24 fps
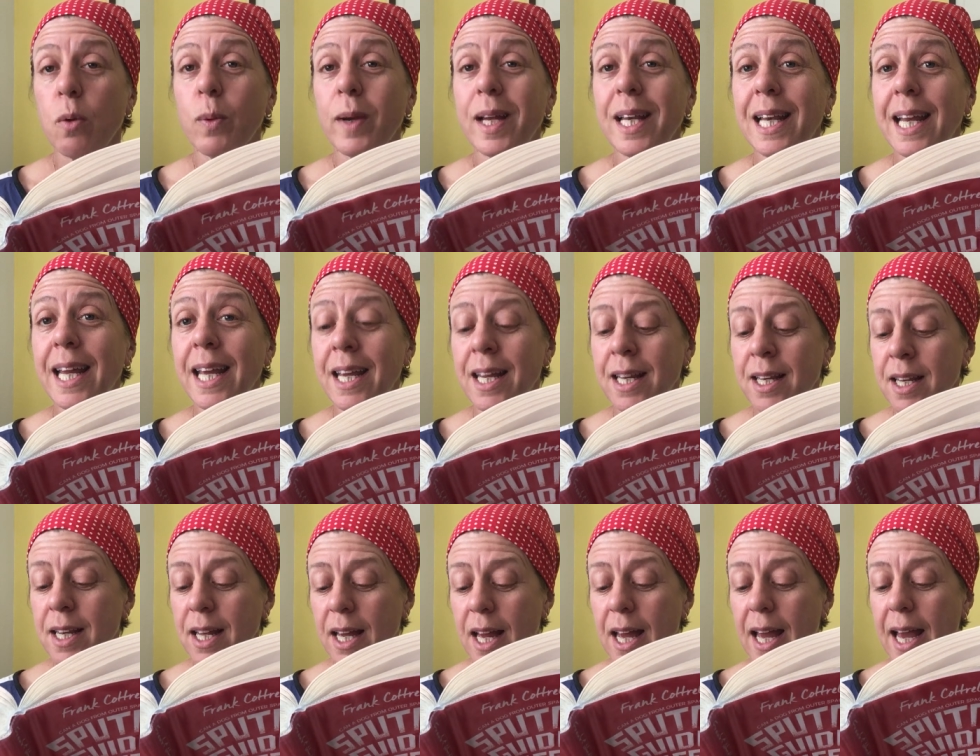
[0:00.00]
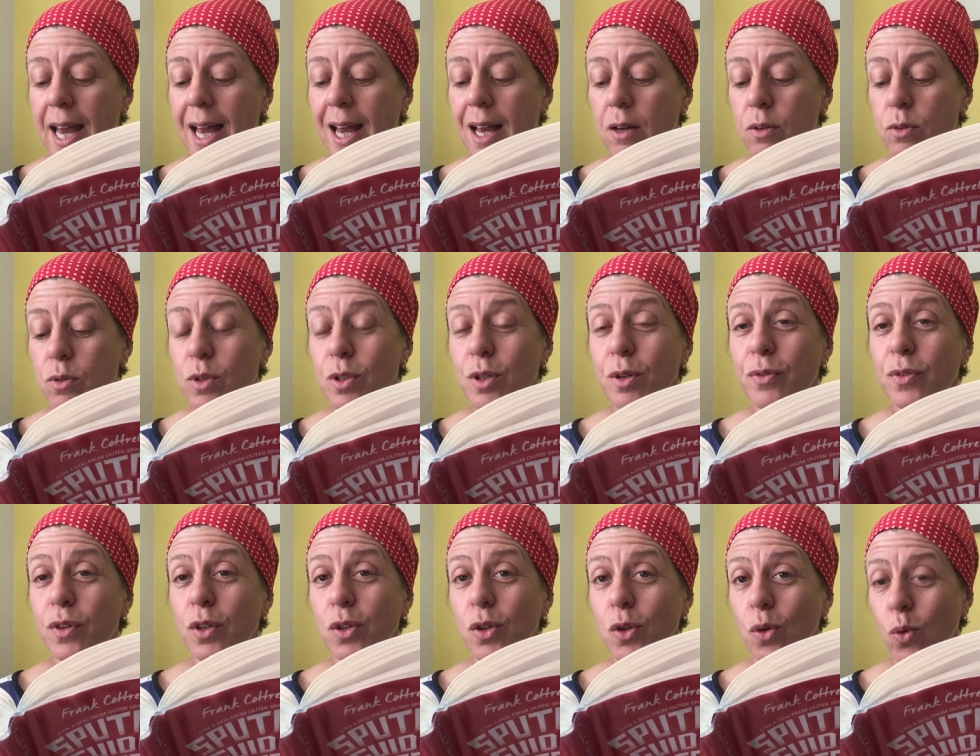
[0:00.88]
We leaned out
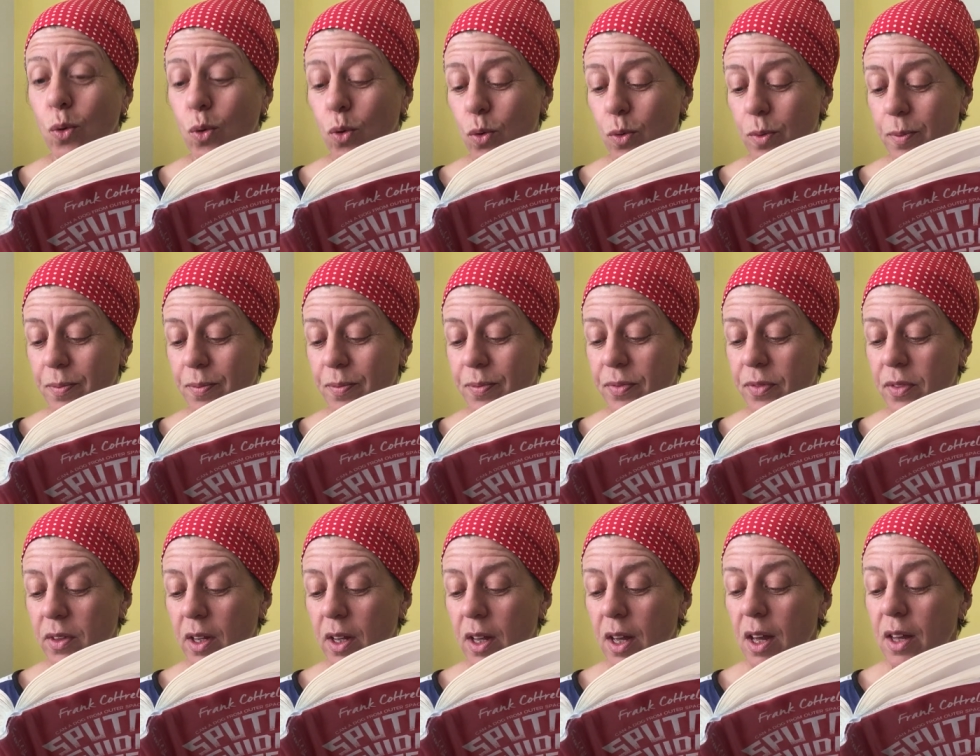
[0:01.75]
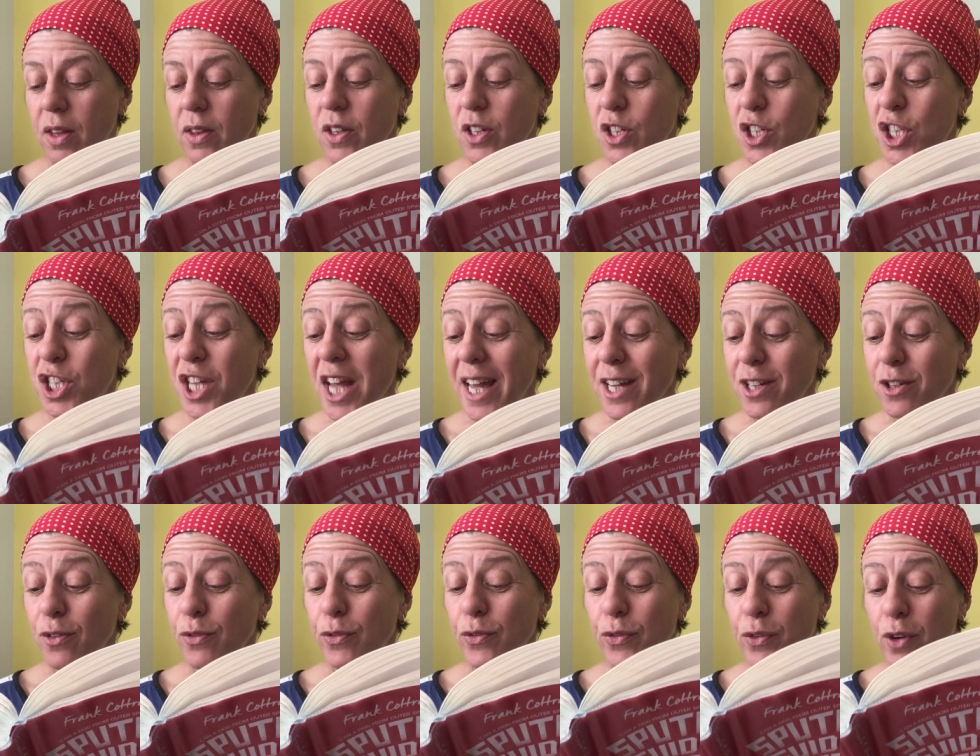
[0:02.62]
of the door. The
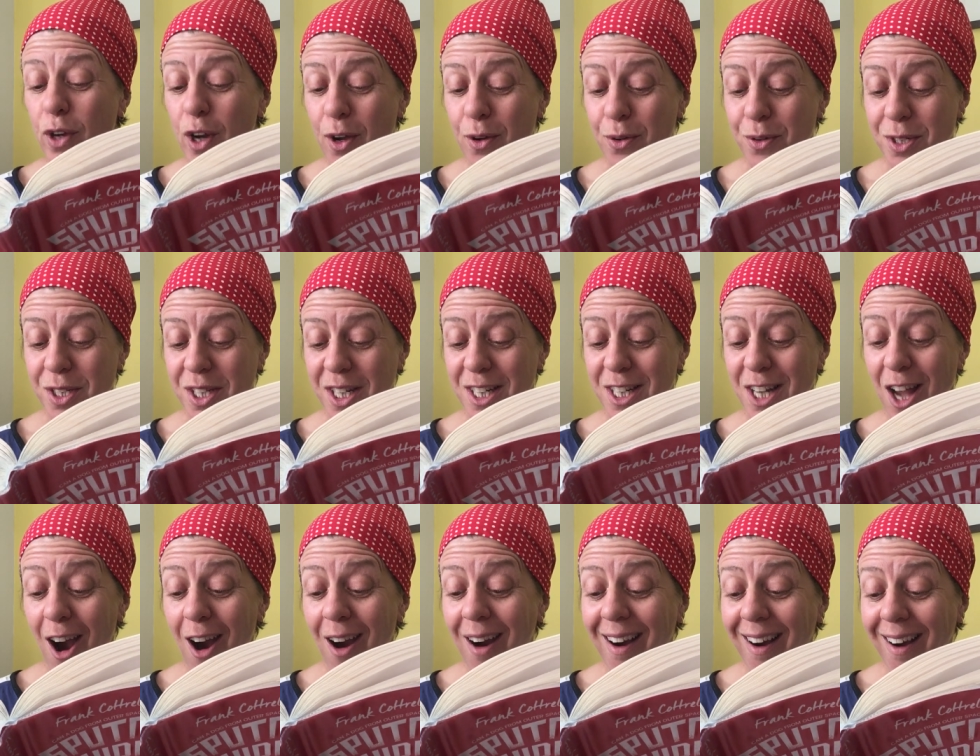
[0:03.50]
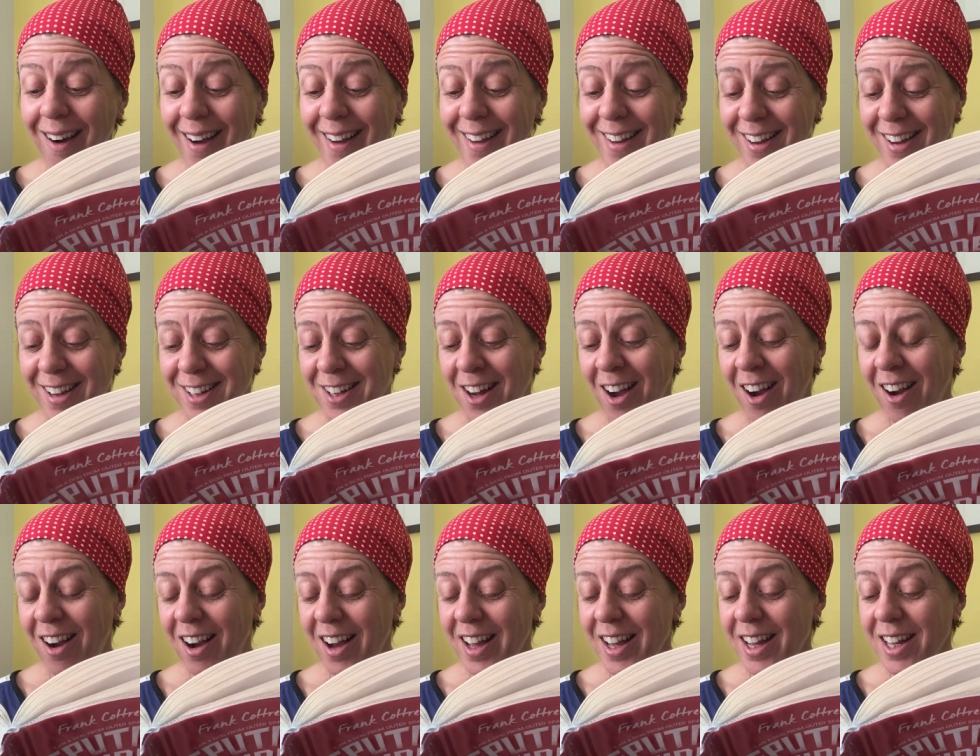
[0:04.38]
shed floated higher and
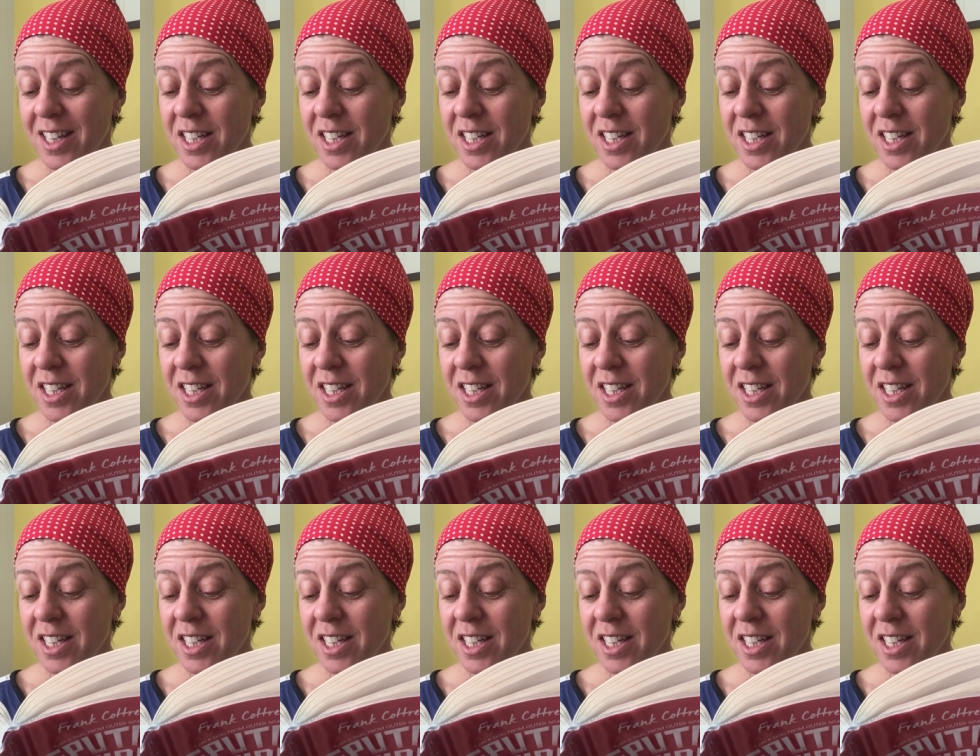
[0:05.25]
higher